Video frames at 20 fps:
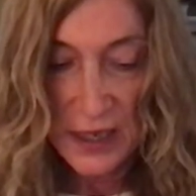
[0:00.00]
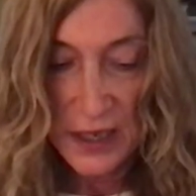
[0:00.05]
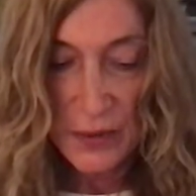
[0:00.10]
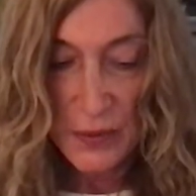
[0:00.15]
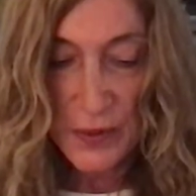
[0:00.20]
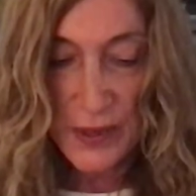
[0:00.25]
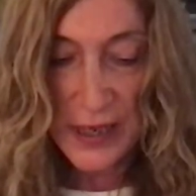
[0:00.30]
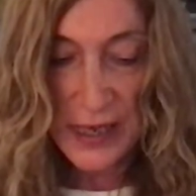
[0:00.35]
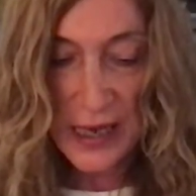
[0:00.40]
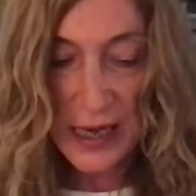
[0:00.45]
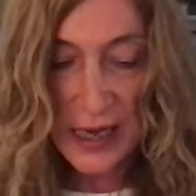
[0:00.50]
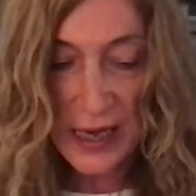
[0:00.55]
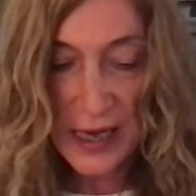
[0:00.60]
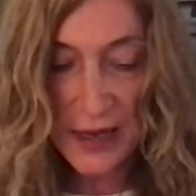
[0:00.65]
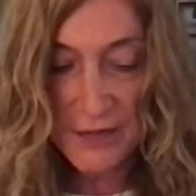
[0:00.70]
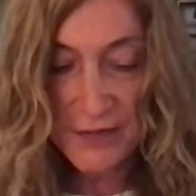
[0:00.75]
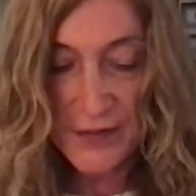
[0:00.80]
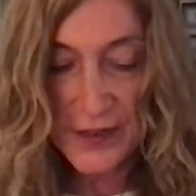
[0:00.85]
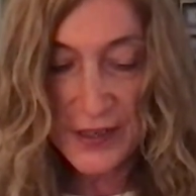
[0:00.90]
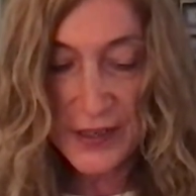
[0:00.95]
we
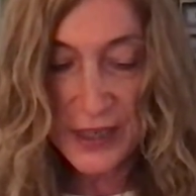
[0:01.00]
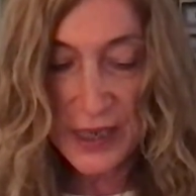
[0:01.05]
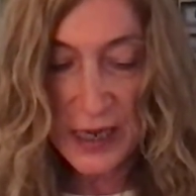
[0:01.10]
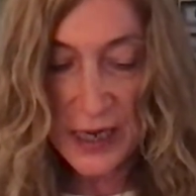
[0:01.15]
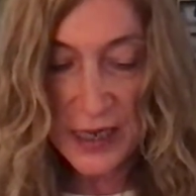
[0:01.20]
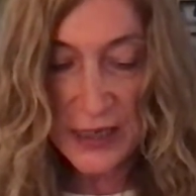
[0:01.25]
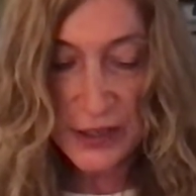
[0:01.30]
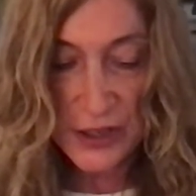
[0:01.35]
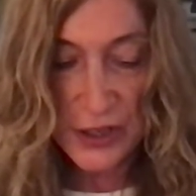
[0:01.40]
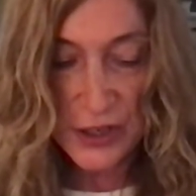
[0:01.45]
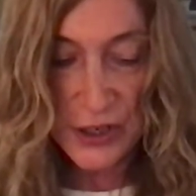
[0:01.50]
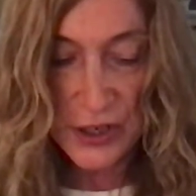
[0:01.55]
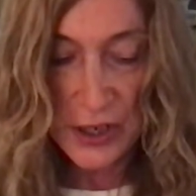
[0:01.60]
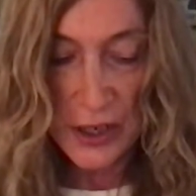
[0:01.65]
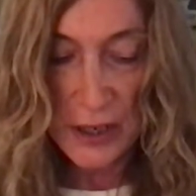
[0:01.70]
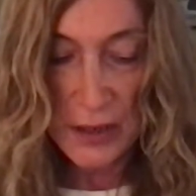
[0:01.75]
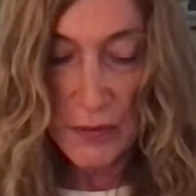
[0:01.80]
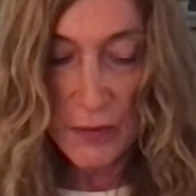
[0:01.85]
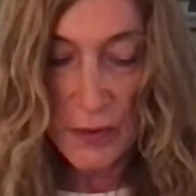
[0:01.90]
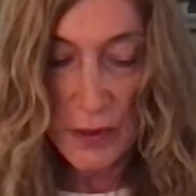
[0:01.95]
have an Ach,
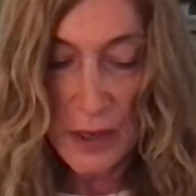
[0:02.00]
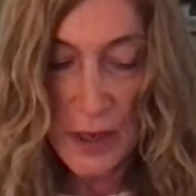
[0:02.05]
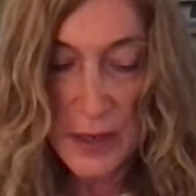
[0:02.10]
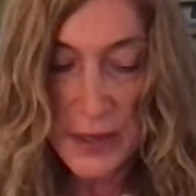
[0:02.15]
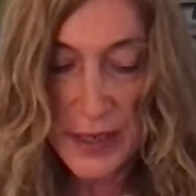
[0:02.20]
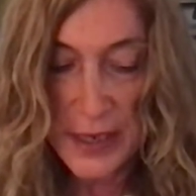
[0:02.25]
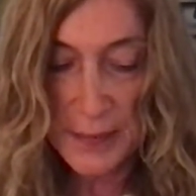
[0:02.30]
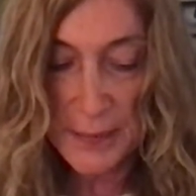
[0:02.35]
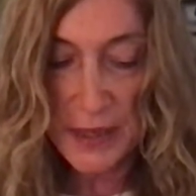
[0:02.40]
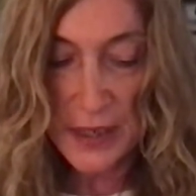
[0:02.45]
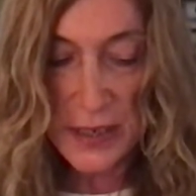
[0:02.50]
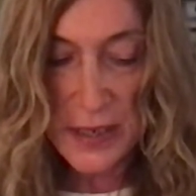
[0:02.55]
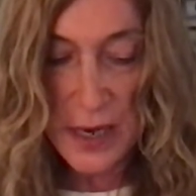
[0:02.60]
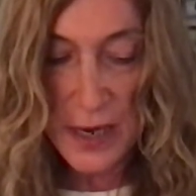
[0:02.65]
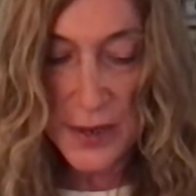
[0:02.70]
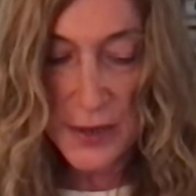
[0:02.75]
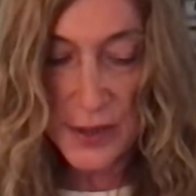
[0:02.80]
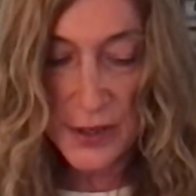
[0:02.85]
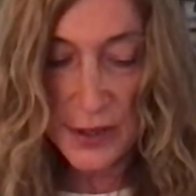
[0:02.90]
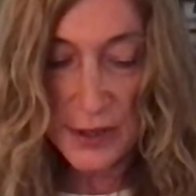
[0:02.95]
namely
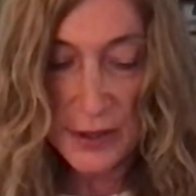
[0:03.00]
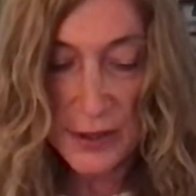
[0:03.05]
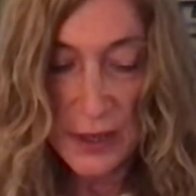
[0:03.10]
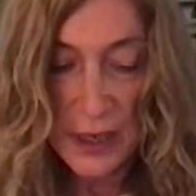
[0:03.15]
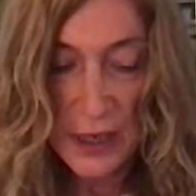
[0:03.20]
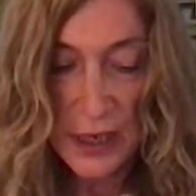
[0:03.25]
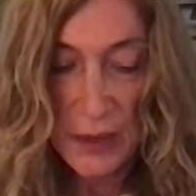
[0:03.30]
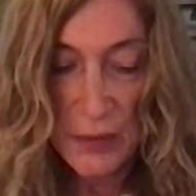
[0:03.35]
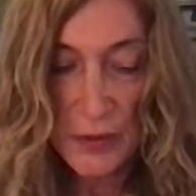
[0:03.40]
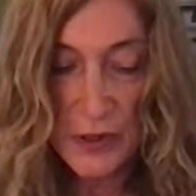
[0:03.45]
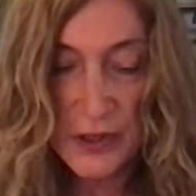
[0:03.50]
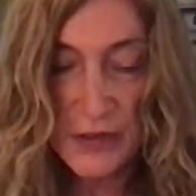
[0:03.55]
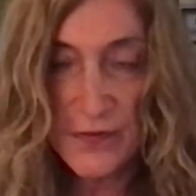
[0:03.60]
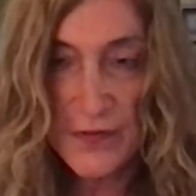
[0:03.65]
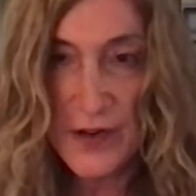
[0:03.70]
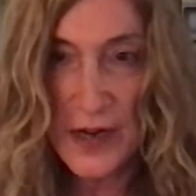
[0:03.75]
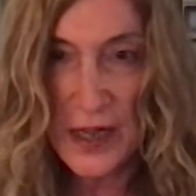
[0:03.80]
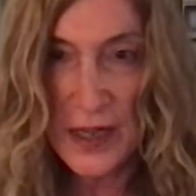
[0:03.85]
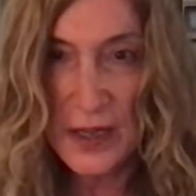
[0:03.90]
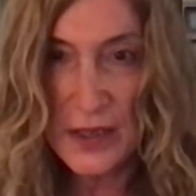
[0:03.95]
Rur, which
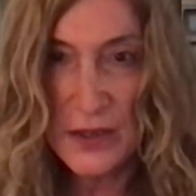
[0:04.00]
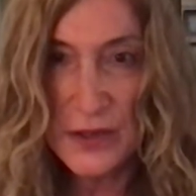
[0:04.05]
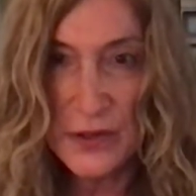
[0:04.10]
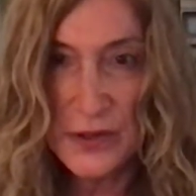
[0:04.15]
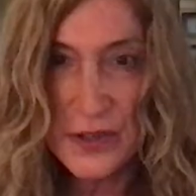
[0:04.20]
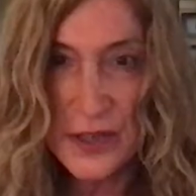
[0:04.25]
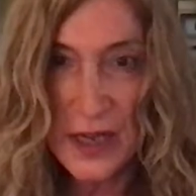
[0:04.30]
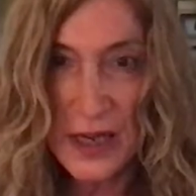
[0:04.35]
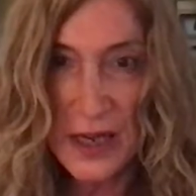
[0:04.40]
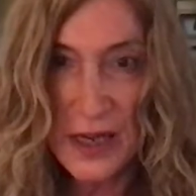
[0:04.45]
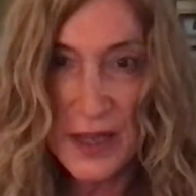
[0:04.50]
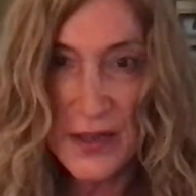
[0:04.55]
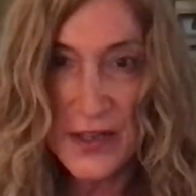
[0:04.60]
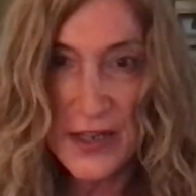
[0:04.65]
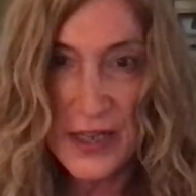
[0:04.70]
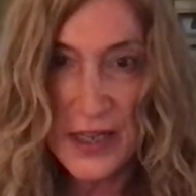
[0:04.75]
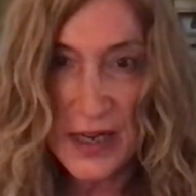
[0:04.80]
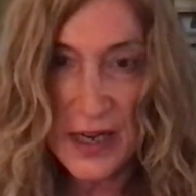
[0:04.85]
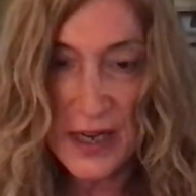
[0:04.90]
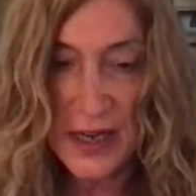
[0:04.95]
follows
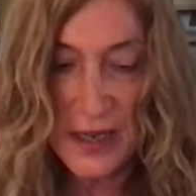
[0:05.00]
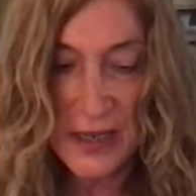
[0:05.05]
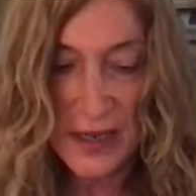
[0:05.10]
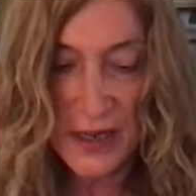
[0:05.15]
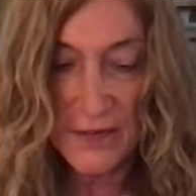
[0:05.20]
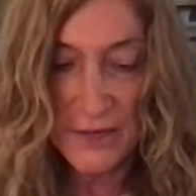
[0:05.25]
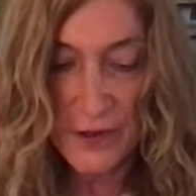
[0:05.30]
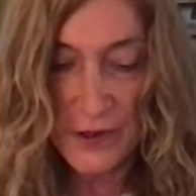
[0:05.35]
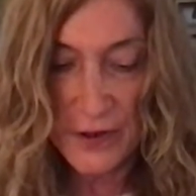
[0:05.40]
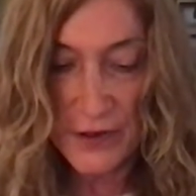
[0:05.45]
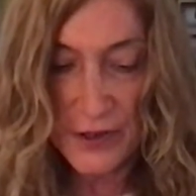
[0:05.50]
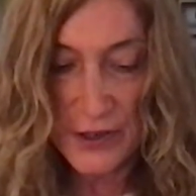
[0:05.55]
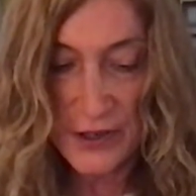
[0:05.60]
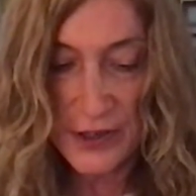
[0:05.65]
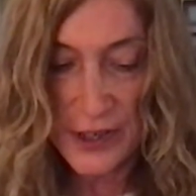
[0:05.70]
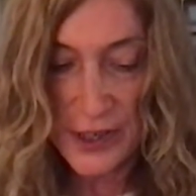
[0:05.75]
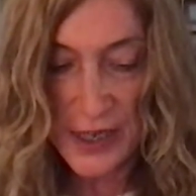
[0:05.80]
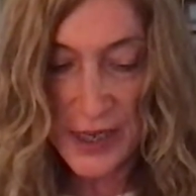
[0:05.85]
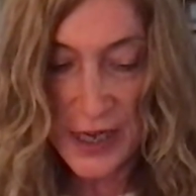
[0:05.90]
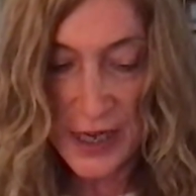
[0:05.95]
the A of
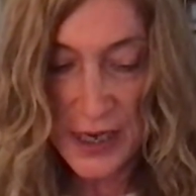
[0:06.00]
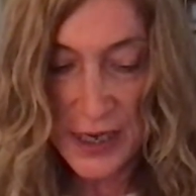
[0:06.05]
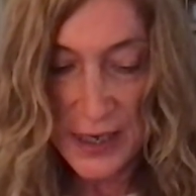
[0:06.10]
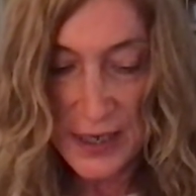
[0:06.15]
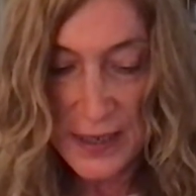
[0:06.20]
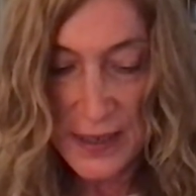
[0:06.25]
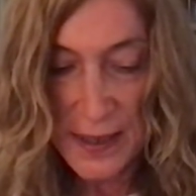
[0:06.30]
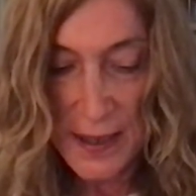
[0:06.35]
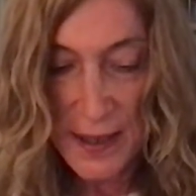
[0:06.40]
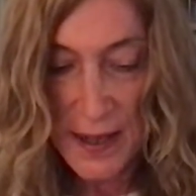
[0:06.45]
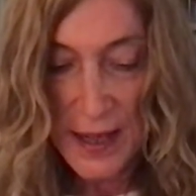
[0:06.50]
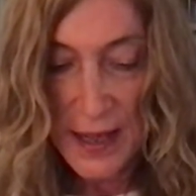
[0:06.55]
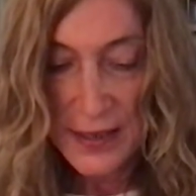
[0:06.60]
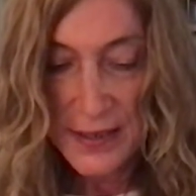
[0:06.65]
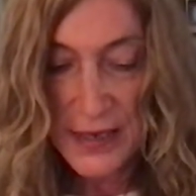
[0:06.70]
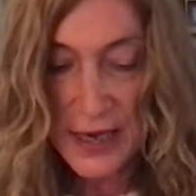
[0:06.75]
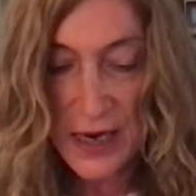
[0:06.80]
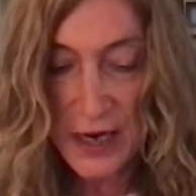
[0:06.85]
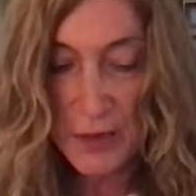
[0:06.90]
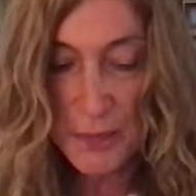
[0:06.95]
Krishna.
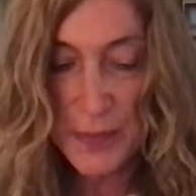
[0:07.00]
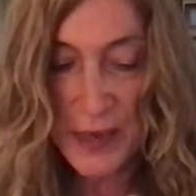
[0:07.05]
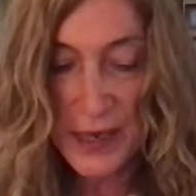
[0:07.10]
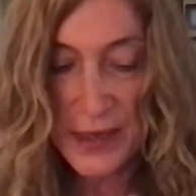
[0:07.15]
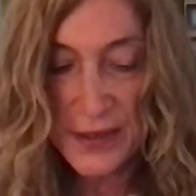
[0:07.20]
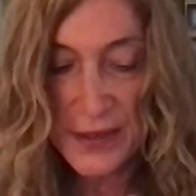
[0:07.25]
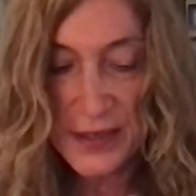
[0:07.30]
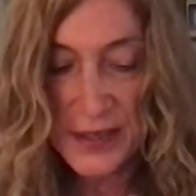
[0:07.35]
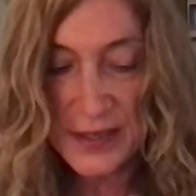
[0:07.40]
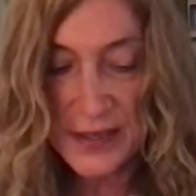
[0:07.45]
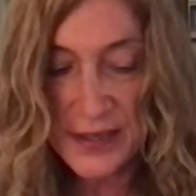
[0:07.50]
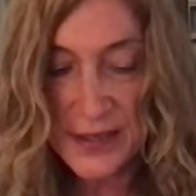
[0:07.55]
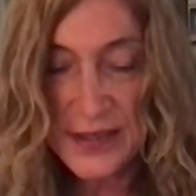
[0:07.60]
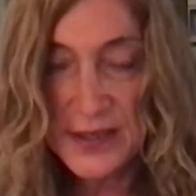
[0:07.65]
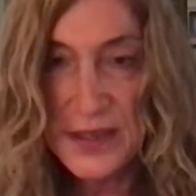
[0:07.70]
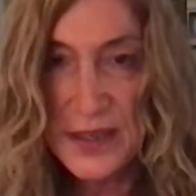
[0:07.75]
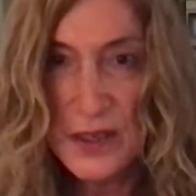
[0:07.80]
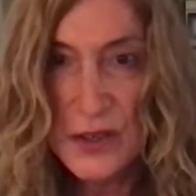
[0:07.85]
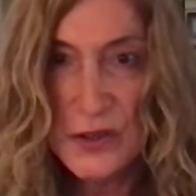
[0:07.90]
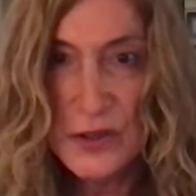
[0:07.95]
Now, by
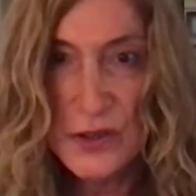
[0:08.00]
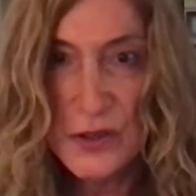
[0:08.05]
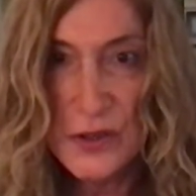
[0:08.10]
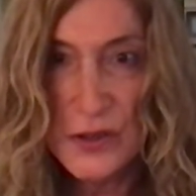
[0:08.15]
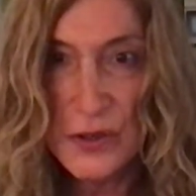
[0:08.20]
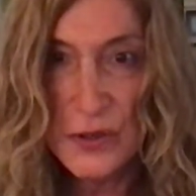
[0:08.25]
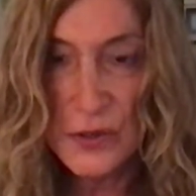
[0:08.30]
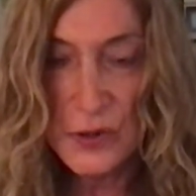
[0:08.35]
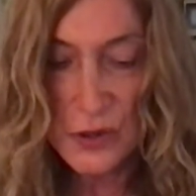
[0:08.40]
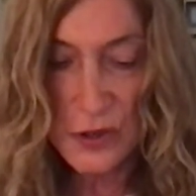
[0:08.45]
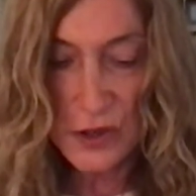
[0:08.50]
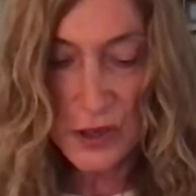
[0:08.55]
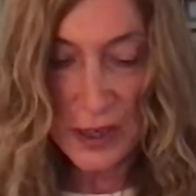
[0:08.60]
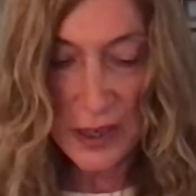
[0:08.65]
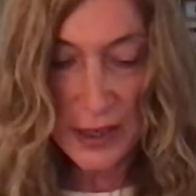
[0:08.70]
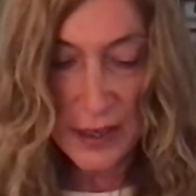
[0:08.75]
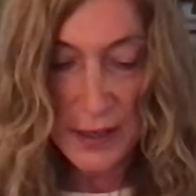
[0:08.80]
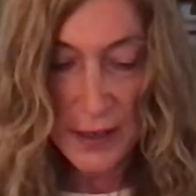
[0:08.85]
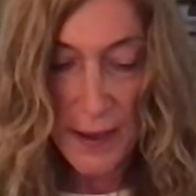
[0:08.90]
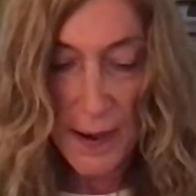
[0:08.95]
this
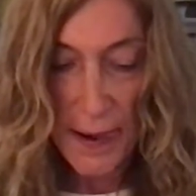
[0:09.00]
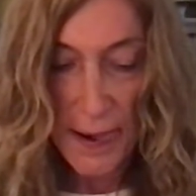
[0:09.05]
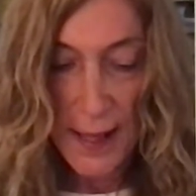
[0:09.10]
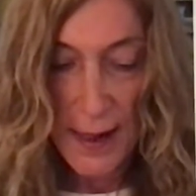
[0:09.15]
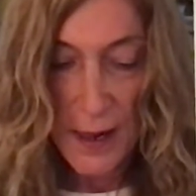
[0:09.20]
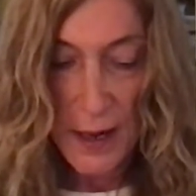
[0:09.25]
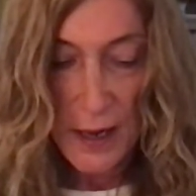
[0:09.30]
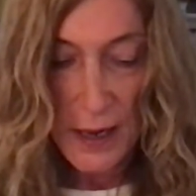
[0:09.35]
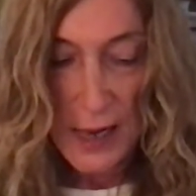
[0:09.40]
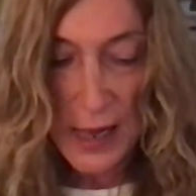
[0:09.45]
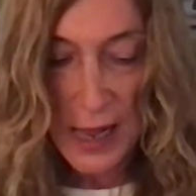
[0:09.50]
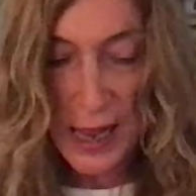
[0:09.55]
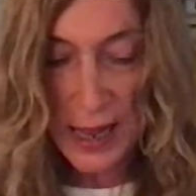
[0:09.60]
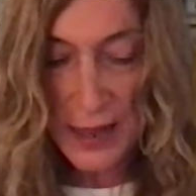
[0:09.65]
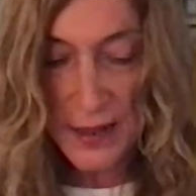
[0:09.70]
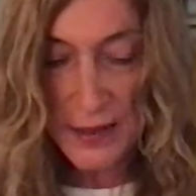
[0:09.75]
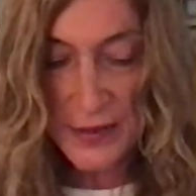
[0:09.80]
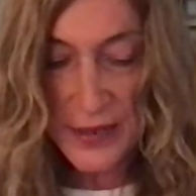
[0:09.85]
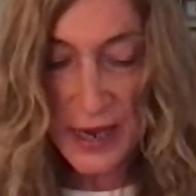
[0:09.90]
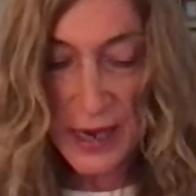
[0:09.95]
sutra, by
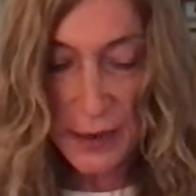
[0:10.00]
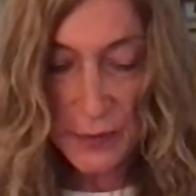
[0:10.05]
Ad